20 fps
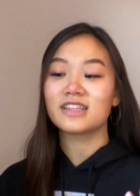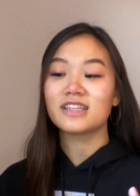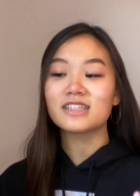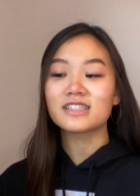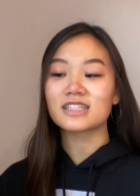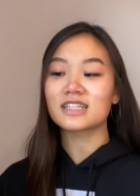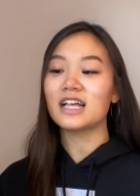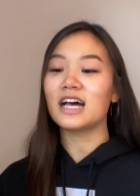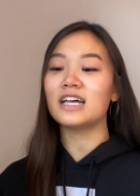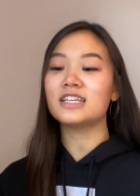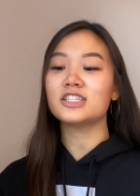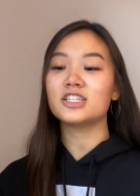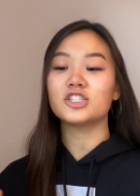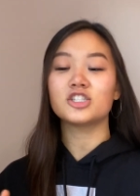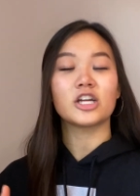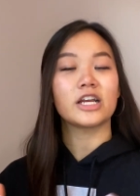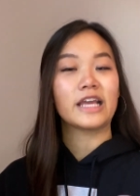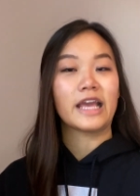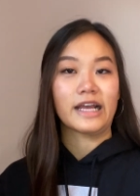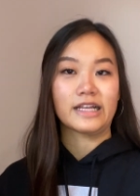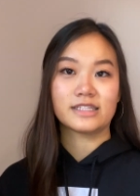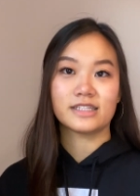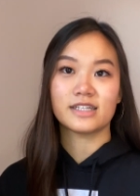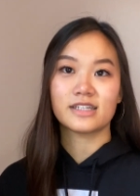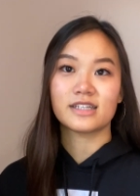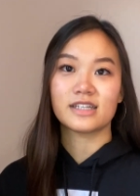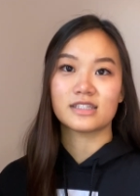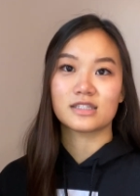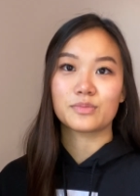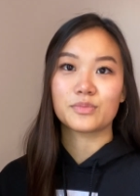this class is
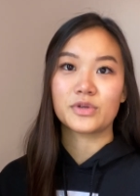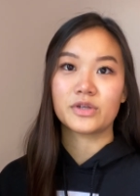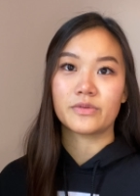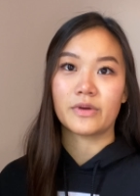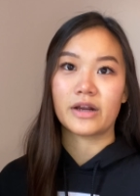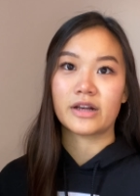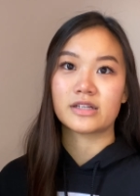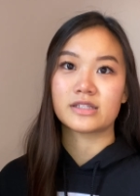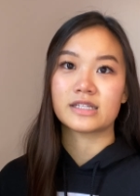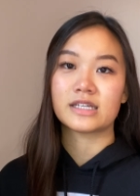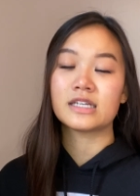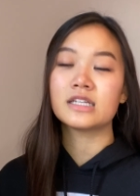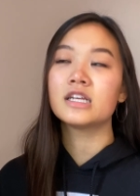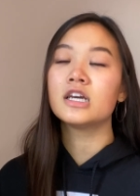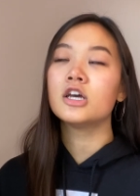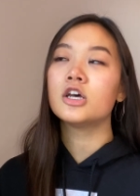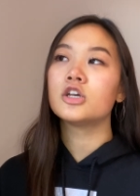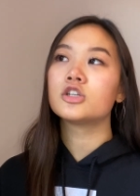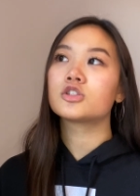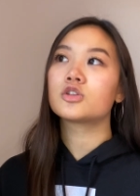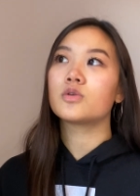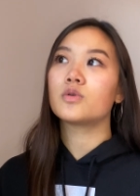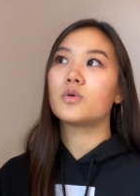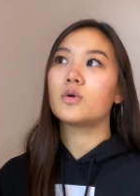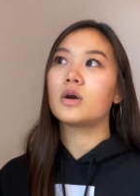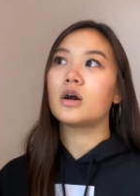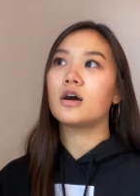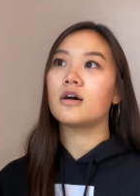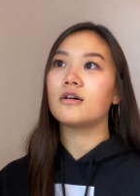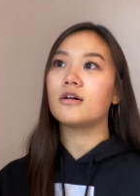gigantic. It's a prerequisite,
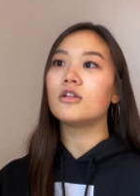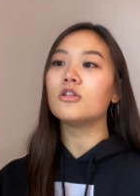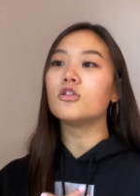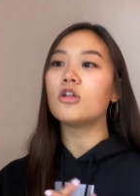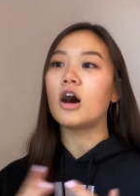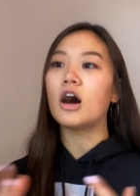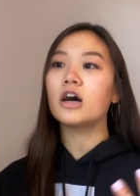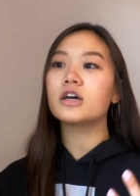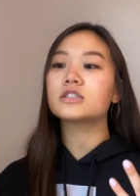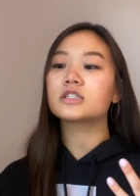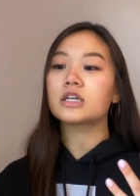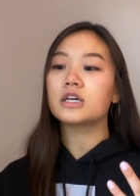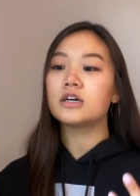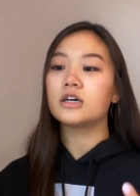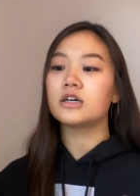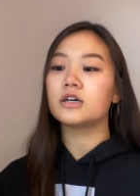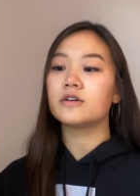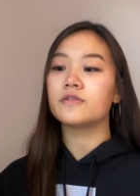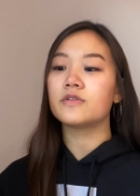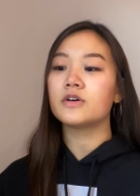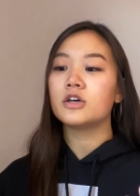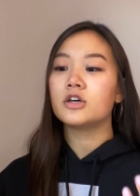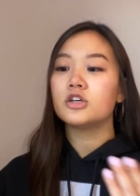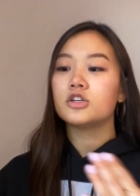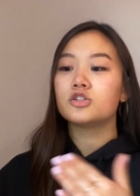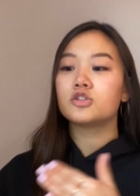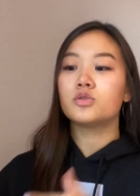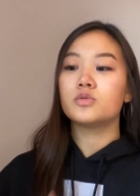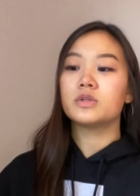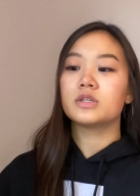so a lot of
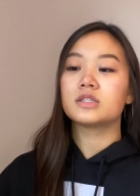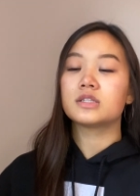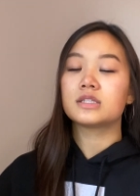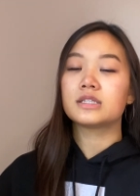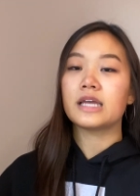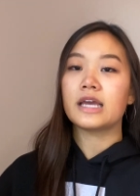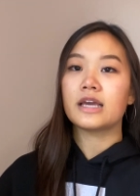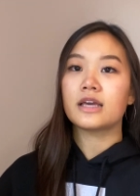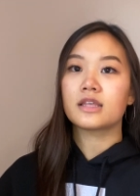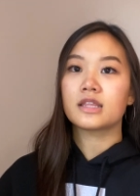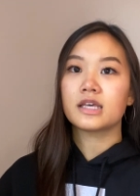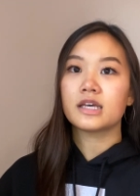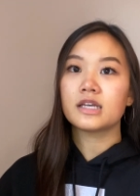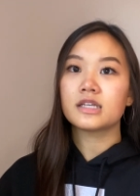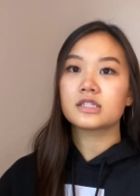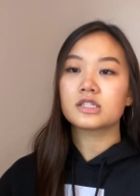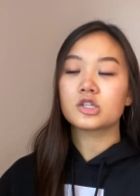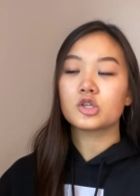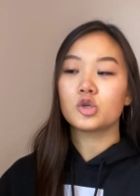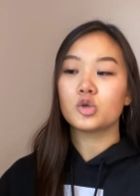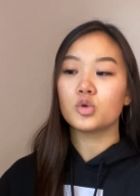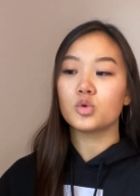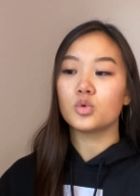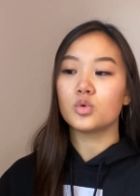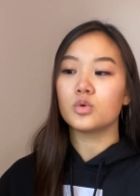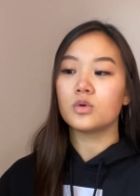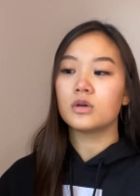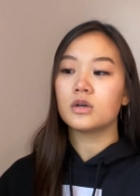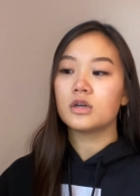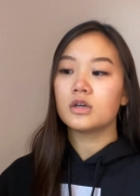students take this
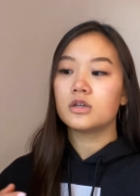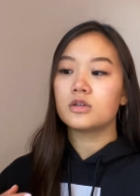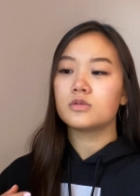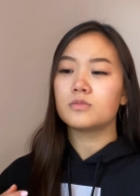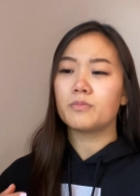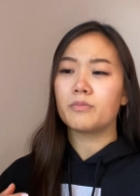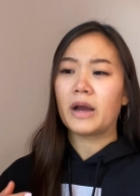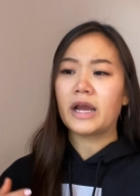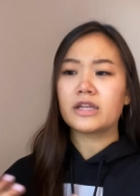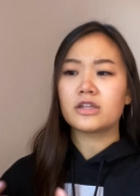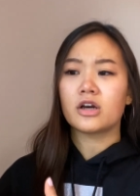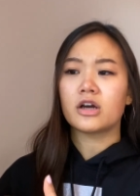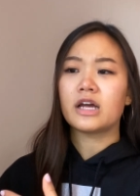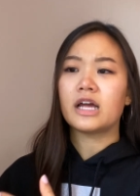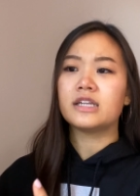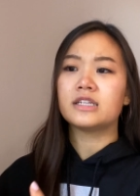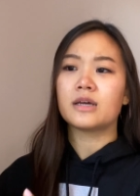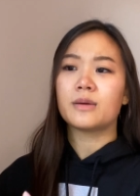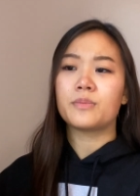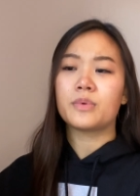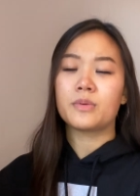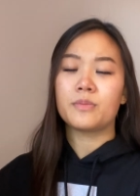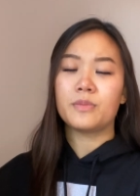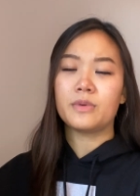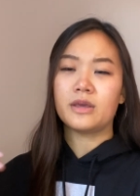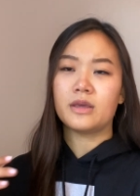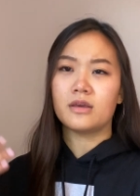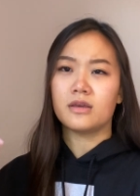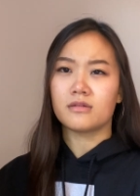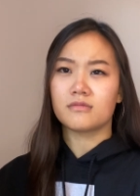who might not end up
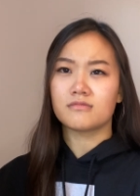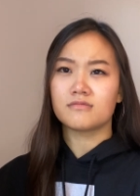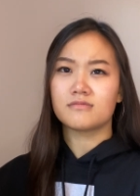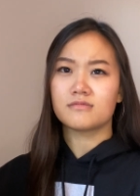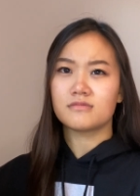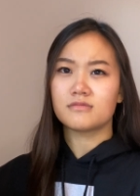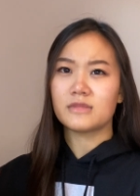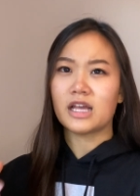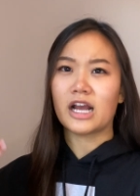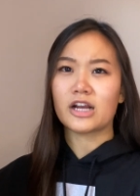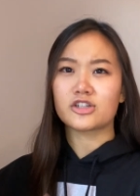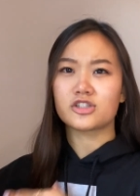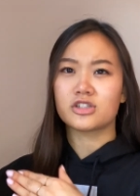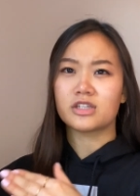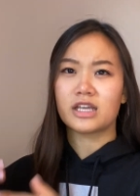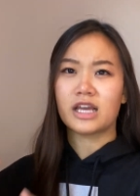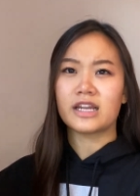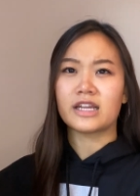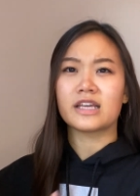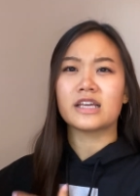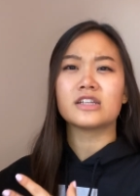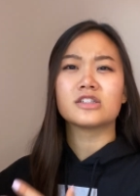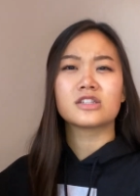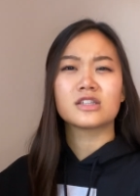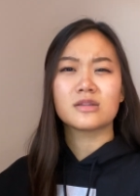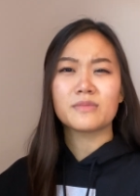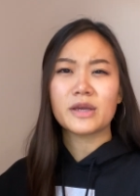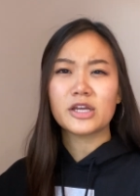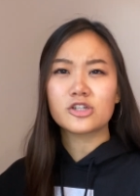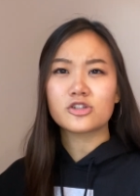being actually getting into
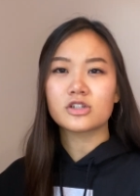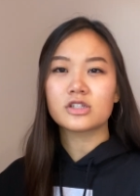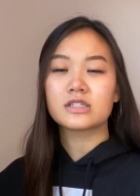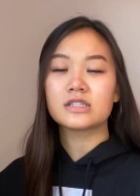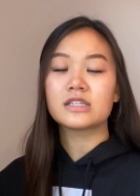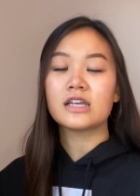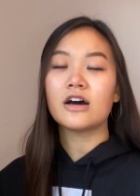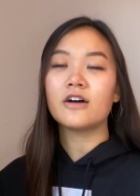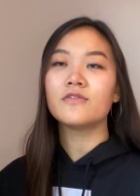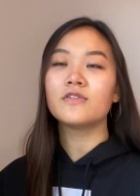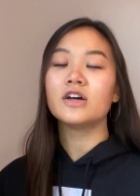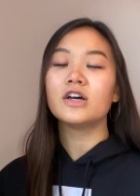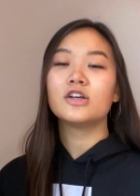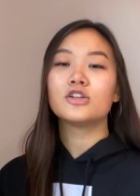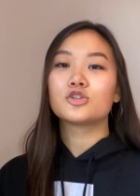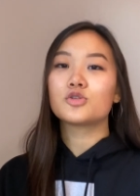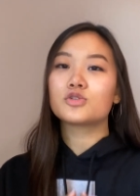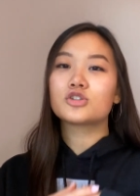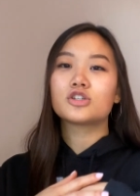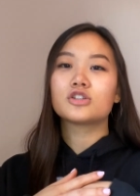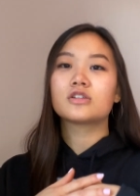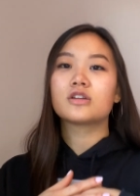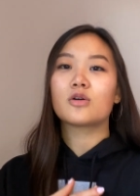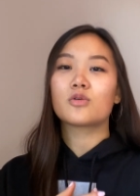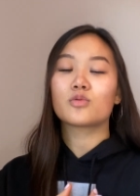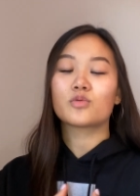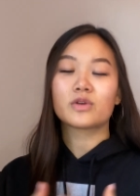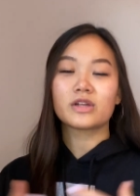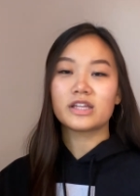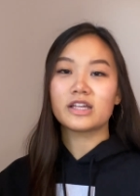the major itself. So it's just a
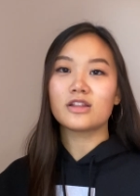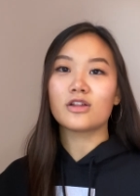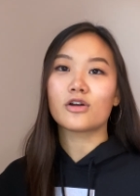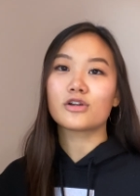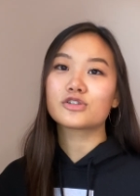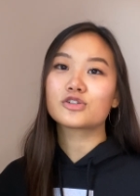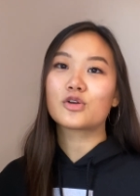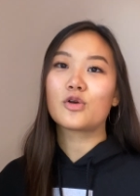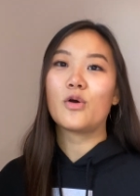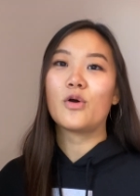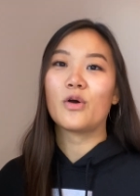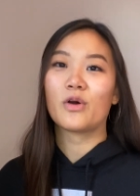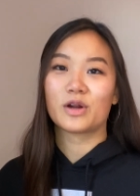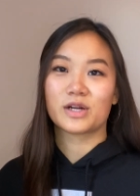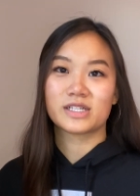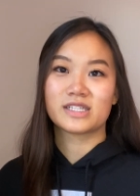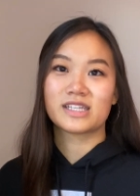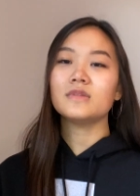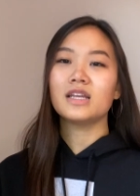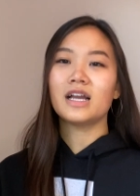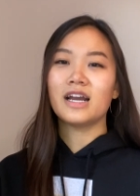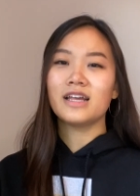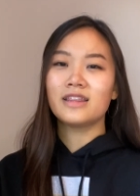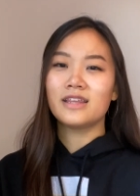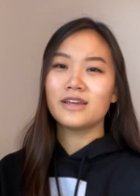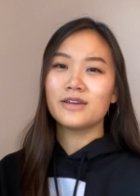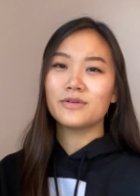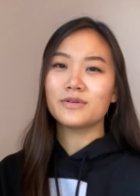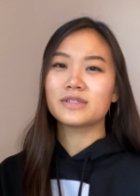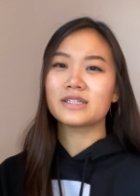really large course. I
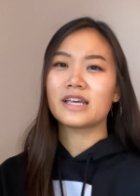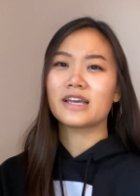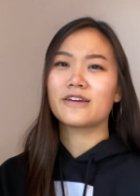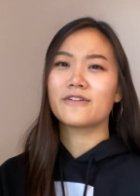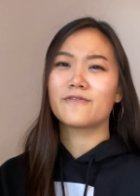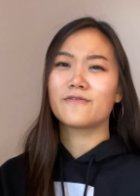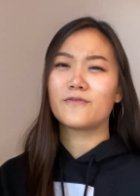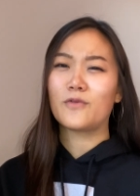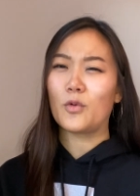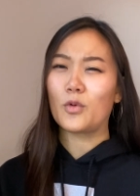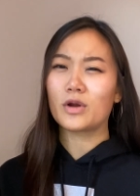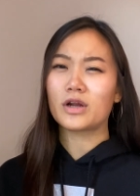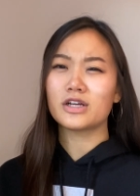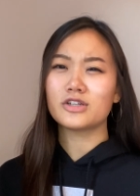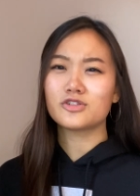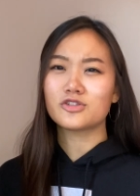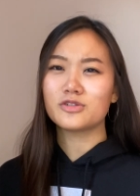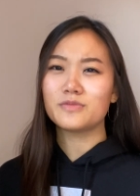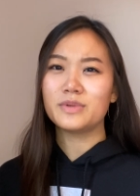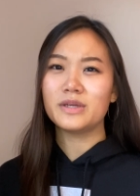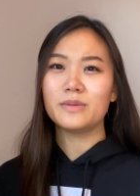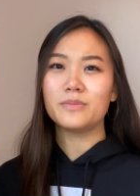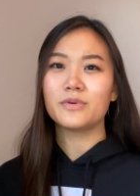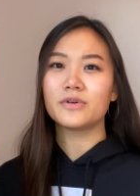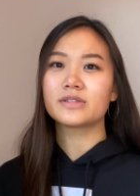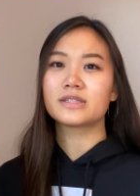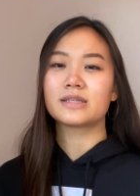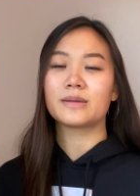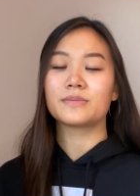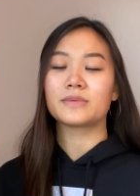think it was like 400 people,
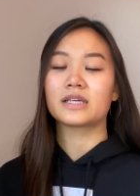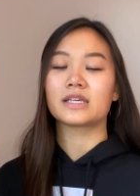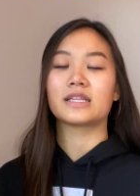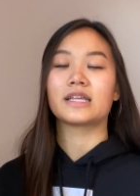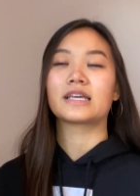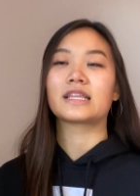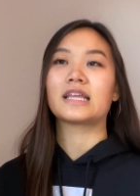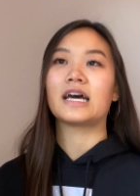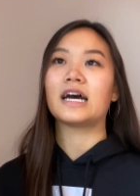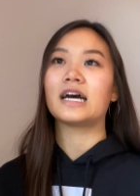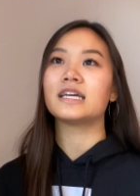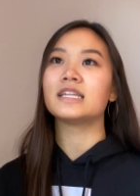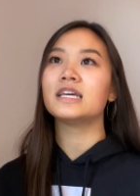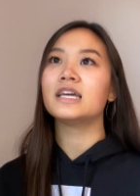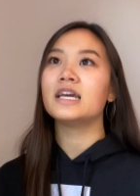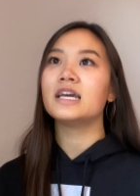something like that.